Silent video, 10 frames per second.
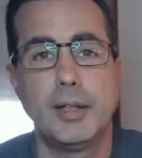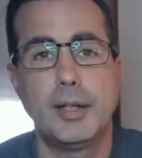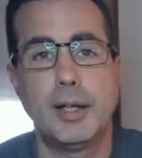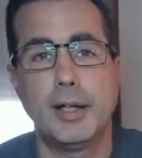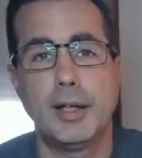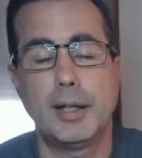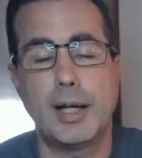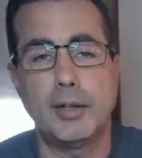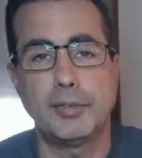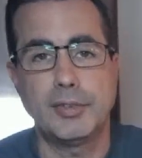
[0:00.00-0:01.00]
Uh,
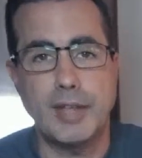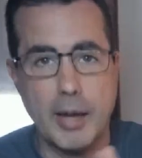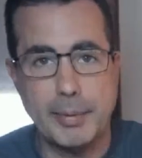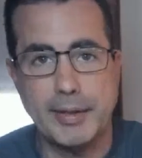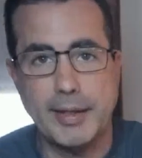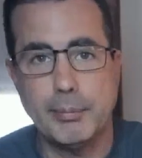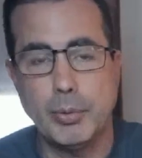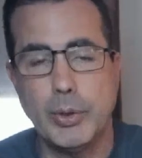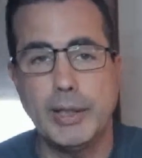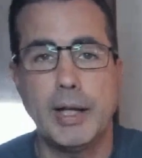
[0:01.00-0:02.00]
I'll stop at that
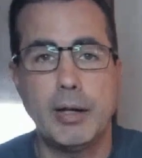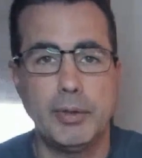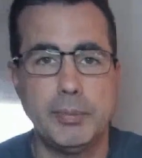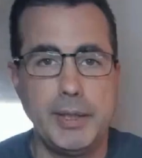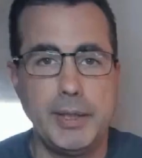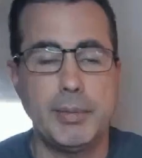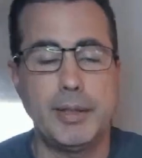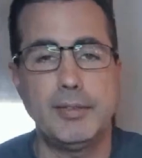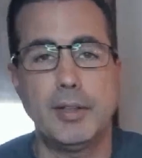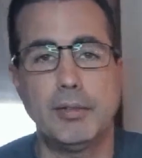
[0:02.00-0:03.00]
point and I'll repeat
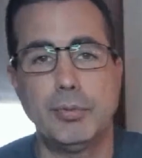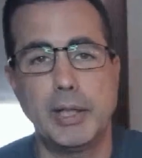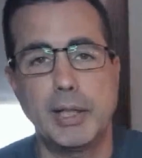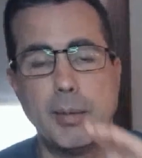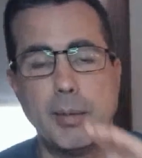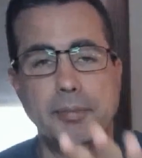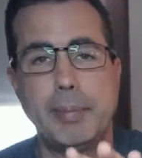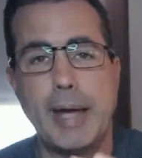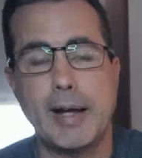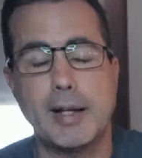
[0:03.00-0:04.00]
myself when it comes
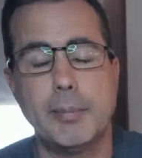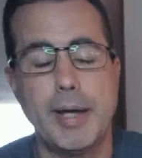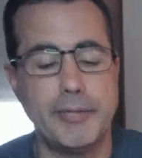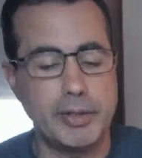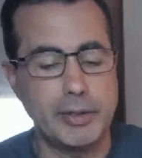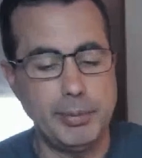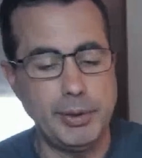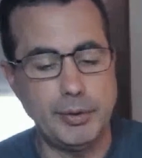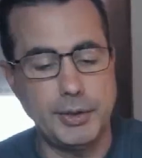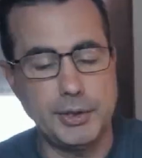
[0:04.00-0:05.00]
back. I'm having a
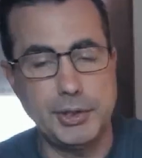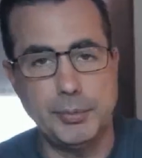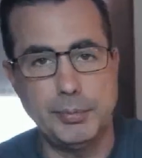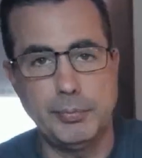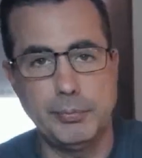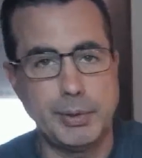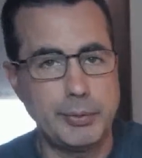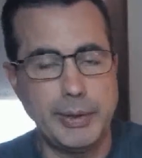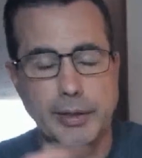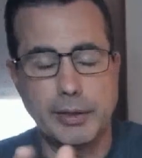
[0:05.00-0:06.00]
computer issue
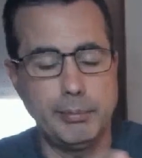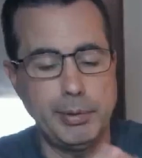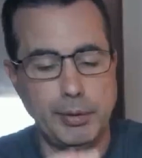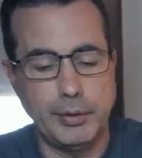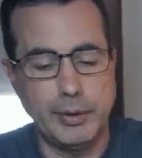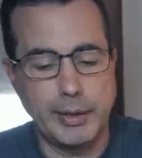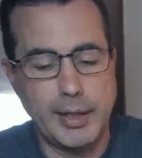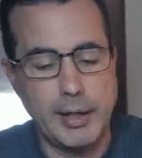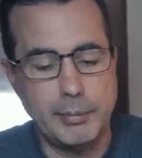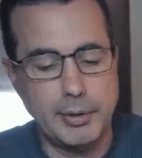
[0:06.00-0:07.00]
between the computer and the
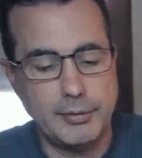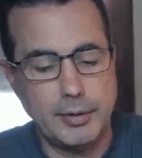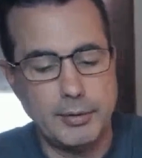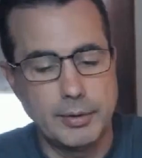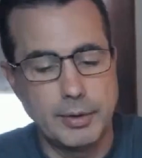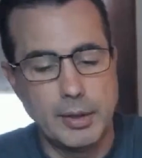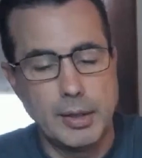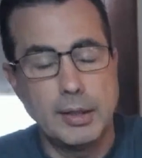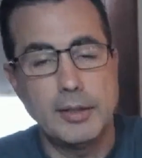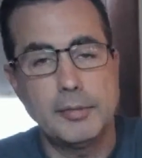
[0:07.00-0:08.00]
camera, so
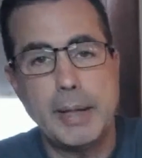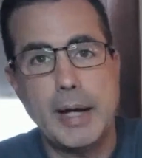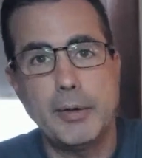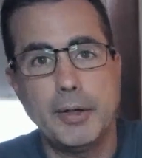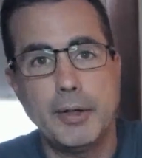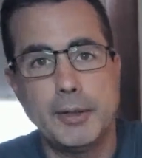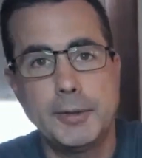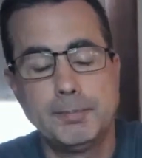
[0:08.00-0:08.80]
let's power it on.